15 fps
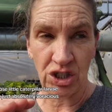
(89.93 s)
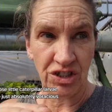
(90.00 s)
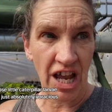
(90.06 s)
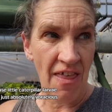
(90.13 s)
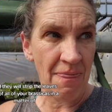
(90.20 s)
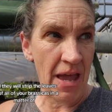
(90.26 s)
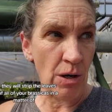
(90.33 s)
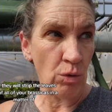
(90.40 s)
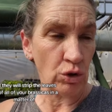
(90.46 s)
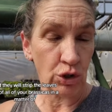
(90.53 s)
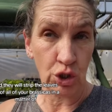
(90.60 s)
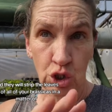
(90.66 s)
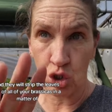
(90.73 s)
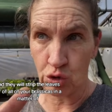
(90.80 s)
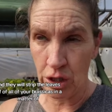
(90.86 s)
and they will
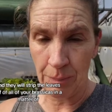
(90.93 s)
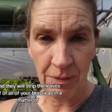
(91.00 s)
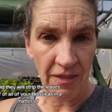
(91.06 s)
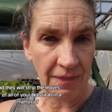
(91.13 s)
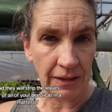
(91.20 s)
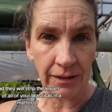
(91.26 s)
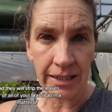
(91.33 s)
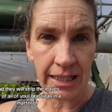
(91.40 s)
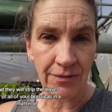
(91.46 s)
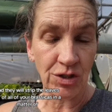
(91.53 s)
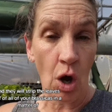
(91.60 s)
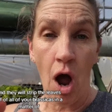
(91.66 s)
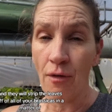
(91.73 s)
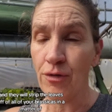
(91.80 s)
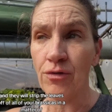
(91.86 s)
strip the leaves
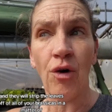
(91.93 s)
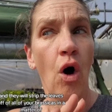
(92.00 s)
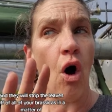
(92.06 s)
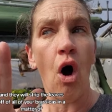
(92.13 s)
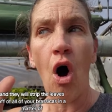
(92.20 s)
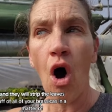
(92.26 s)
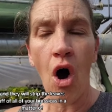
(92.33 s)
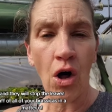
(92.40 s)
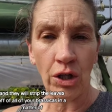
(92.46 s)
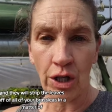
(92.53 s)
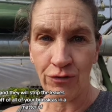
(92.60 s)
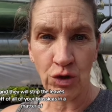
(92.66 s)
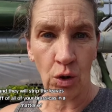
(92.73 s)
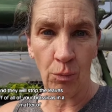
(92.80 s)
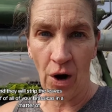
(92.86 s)
off of all of
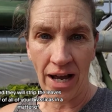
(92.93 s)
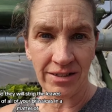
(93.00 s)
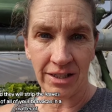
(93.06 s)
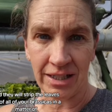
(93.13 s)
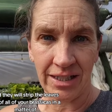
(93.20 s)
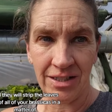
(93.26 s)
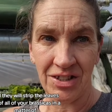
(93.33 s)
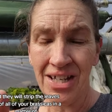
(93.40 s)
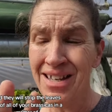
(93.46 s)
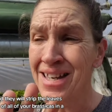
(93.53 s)
your brassicas